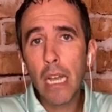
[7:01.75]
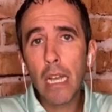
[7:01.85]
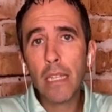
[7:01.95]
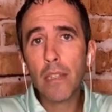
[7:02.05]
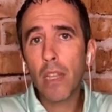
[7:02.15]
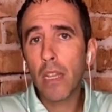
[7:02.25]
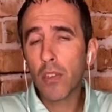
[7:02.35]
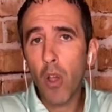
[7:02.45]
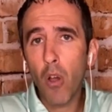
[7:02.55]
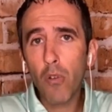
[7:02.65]
guns,
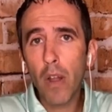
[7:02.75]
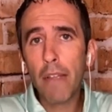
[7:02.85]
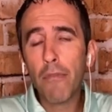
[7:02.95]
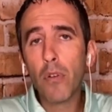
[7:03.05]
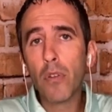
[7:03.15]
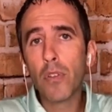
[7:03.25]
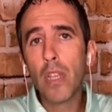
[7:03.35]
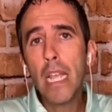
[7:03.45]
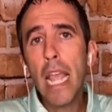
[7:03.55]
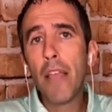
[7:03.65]
assault
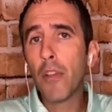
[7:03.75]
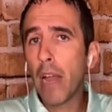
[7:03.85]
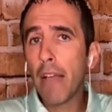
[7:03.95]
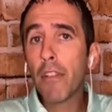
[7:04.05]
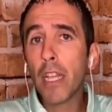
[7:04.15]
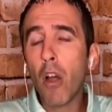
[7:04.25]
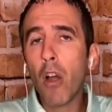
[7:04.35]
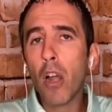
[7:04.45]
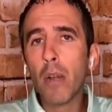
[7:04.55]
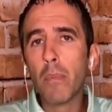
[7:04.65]
rifles, and they're heavily
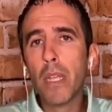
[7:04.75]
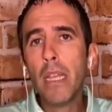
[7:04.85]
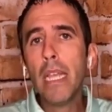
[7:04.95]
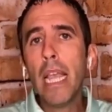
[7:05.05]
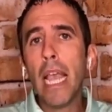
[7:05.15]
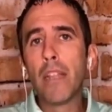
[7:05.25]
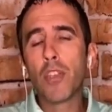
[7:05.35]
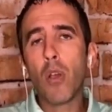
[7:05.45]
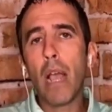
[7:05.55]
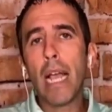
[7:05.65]
armed. And
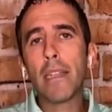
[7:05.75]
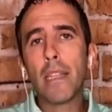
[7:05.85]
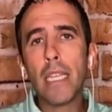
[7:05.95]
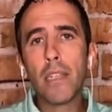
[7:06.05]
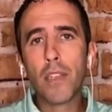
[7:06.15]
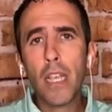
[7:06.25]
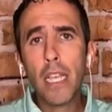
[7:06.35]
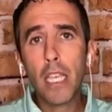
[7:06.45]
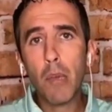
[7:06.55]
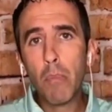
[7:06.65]
so as these
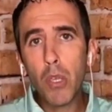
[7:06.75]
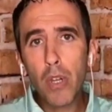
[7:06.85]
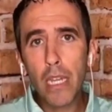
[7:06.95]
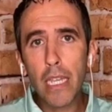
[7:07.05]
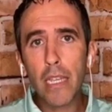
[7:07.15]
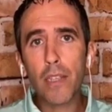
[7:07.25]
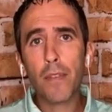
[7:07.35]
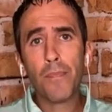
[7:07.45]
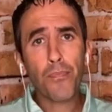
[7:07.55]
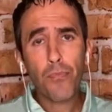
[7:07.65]
communities
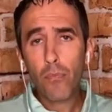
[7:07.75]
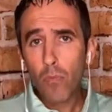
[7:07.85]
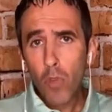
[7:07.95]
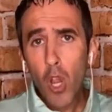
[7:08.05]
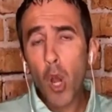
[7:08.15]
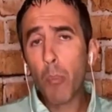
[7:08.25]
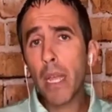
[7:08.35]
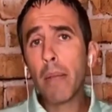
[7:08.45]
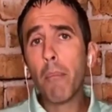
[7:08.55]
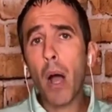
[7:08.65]
are
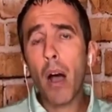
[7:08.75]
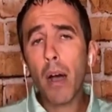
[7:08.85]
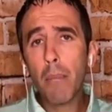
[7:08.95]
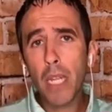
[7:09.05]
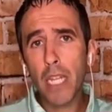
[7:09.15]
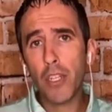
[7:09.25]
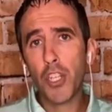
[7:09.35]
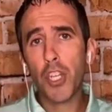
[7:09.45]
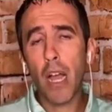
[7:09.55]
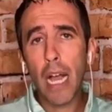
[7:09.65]
being bombed and
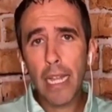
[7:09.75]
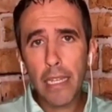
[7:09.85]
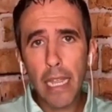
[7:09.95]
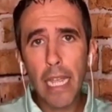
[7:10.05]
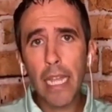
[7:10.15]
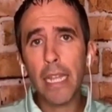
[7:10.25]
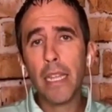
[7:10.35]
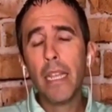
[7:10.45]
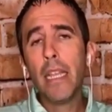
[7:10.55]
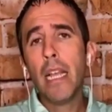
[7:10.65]
shot and
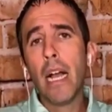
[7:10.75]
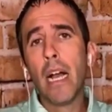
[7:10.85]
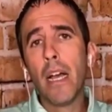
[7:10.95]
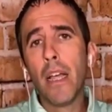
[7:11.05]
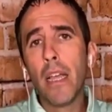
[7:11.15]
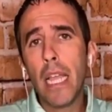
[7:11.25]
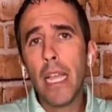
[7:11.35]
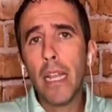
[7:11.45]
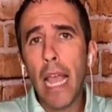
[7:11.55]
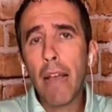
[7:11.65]

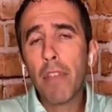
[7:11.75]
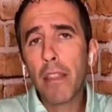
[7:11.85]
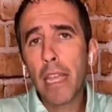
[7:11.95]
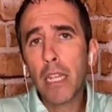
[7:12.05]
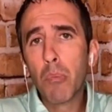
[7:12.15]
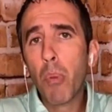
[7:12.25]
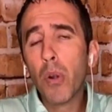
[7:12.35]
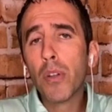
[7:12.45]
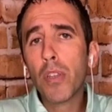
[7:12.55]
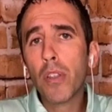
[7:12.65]
having things
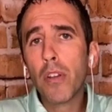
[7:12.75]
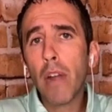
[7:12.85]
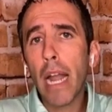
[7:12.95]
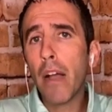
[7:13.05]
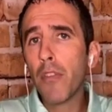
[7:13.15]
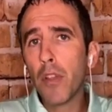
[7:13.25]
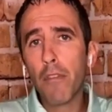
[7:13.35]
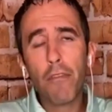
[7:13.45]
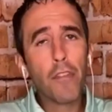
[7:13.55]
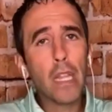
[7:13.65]
burnt to the ground, they're
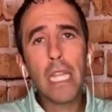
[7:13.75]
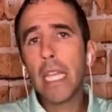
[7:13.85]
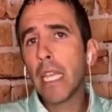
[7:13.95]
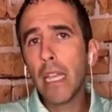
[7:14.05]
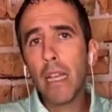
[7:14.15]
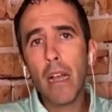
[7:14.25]
fleeing